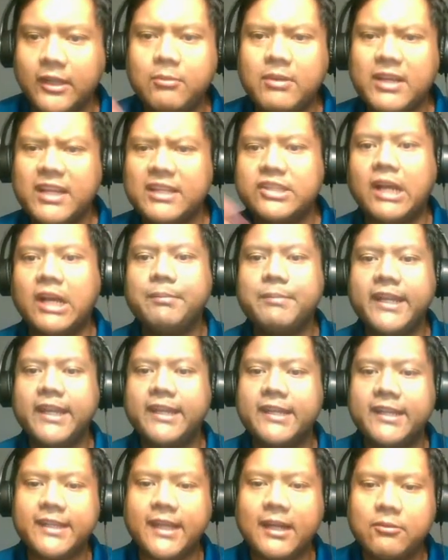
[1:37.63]
I want to
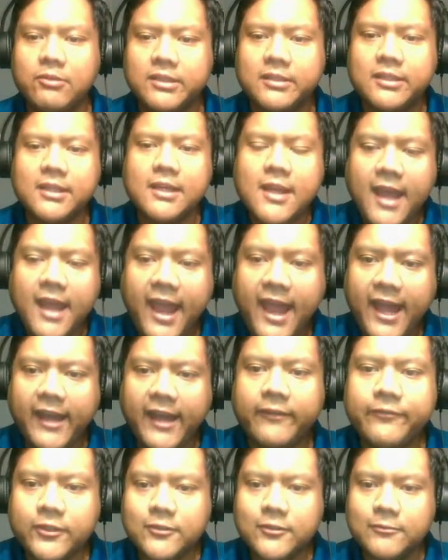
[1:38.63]
dominate it. I want to
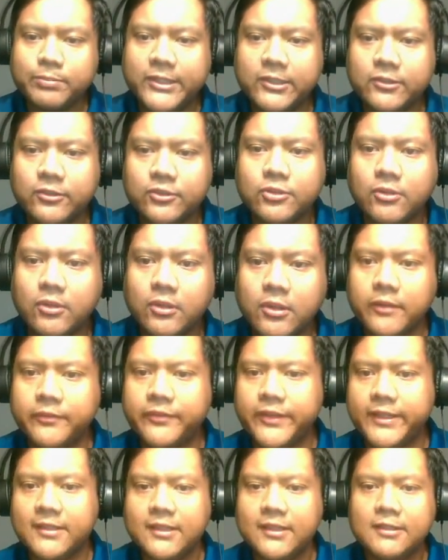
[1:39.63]
have the complete control of
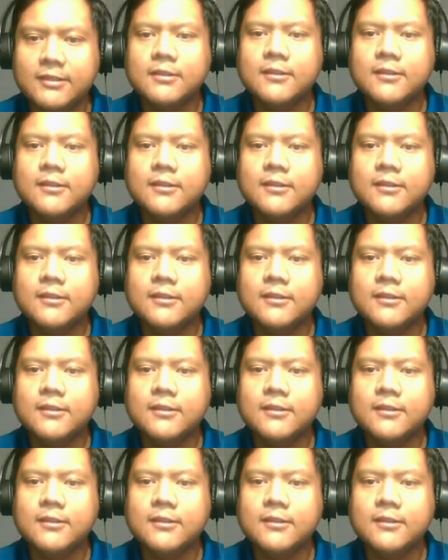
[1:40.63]
it.